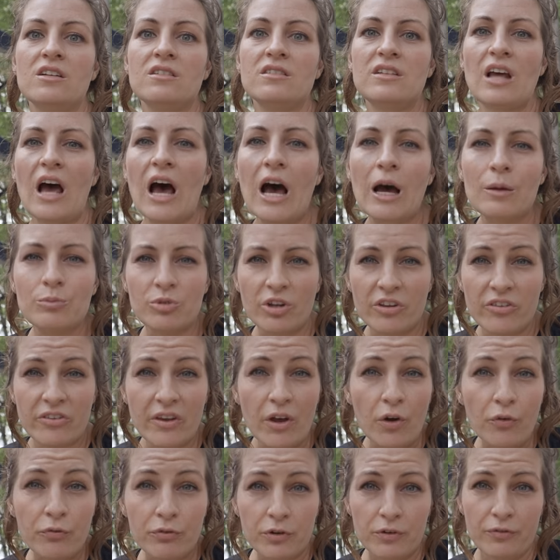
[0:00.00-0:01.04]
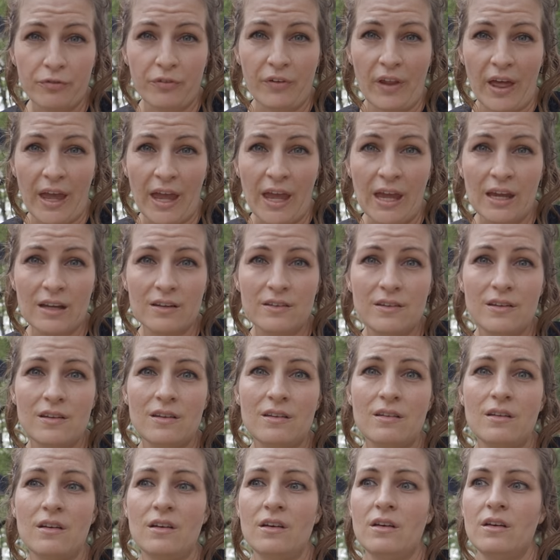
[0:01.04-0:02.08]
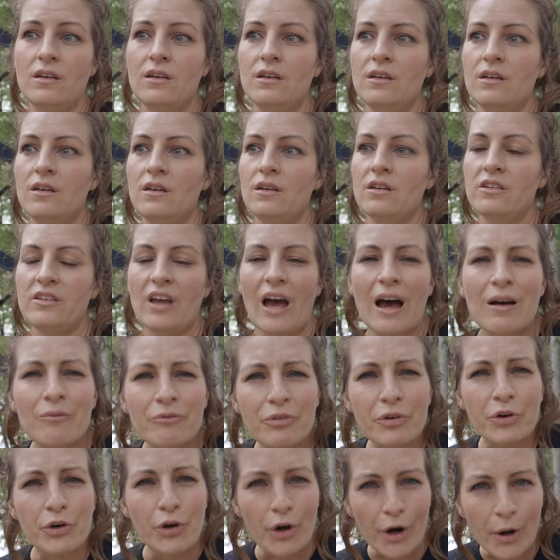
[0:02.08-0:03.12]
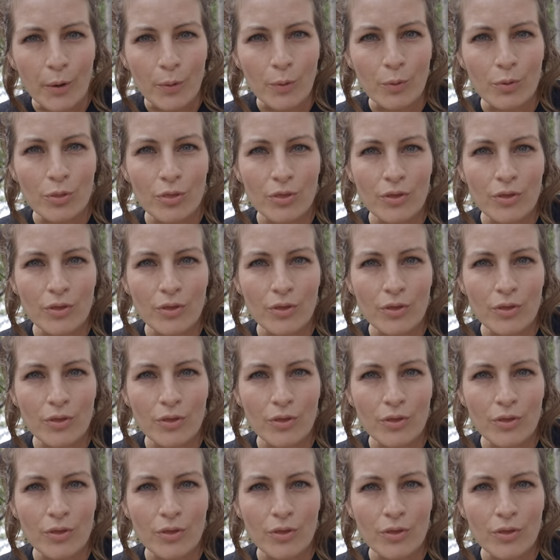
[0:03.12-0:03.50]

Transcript: time to self-reflect, time for growth.